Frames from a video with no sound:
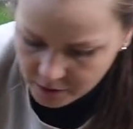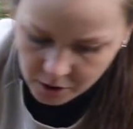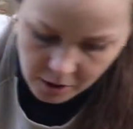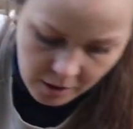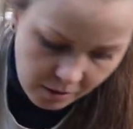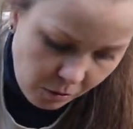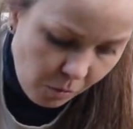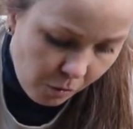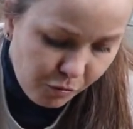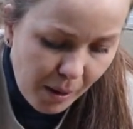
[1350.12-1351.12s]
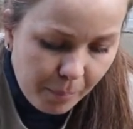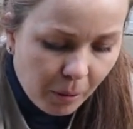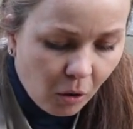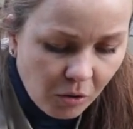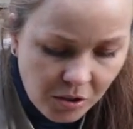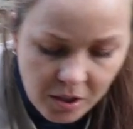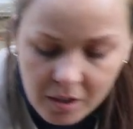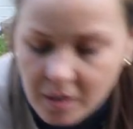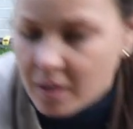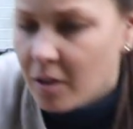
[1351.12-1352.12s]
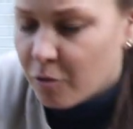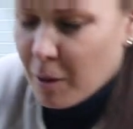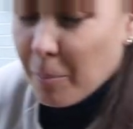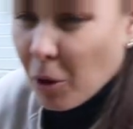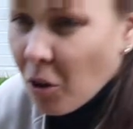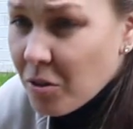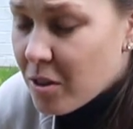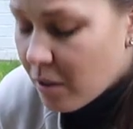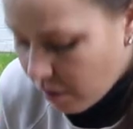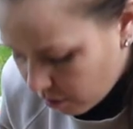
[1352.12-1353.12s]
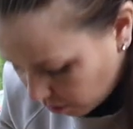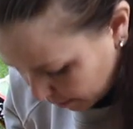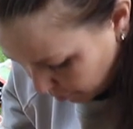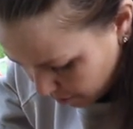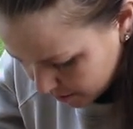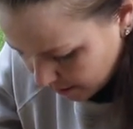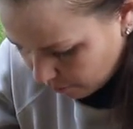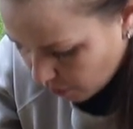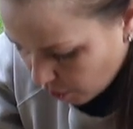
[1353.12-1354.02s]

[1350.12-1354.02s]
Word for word: to ooh, replot replot. Oh, I can't get my words out.